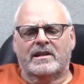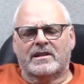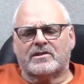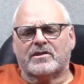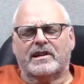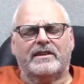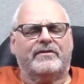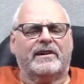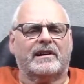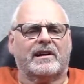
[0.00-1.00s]
So then I
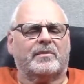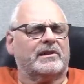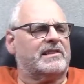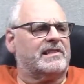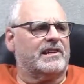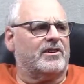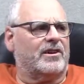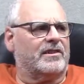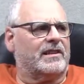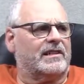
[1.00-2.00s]
found out about this thing
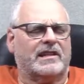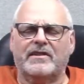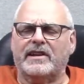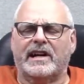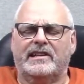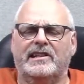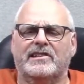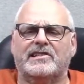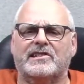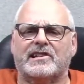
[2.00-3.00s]
called, to give you an idea,
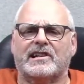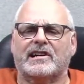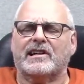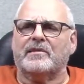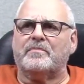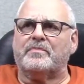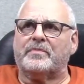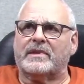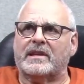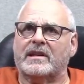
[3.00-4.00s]
this is a
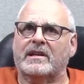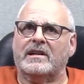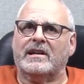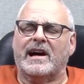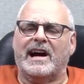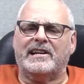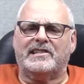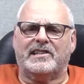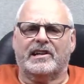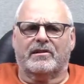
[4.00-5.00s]
High
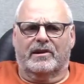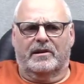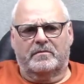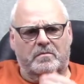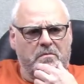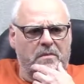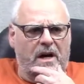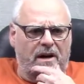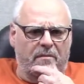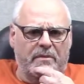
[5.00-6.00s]
Sierra
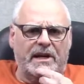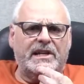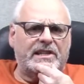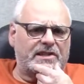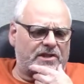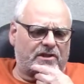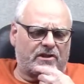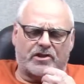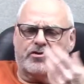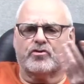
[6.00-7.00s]
made the
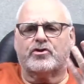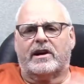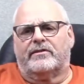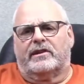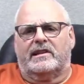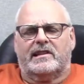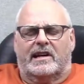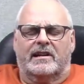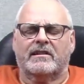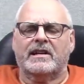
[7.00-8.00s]
screwdriver
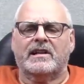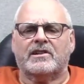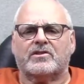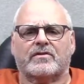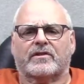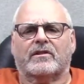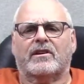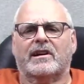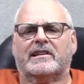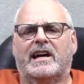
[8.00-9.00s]
antenna. So for a
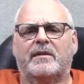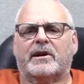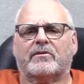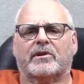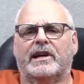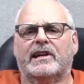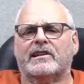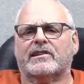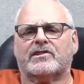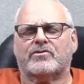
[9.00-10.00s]
long time I ran
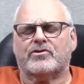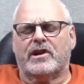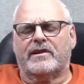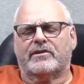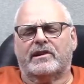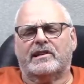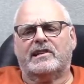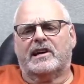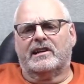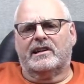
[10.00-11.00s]
a screwdriver
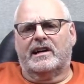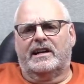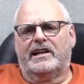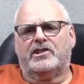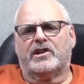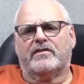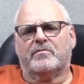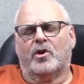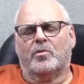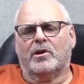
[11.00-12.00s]
antenna on HF
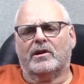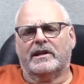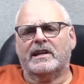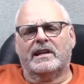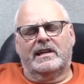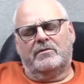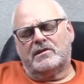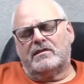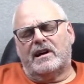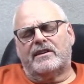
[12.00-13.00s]
mobile, and it
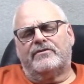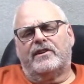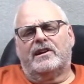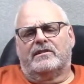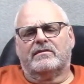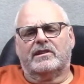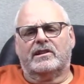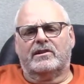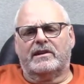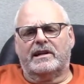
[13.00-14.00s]
was a lot of fun. You
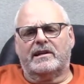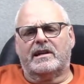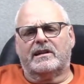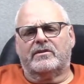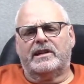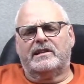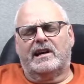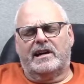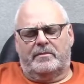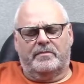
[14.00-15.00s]
know, I had a great
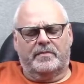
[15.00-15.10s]
time.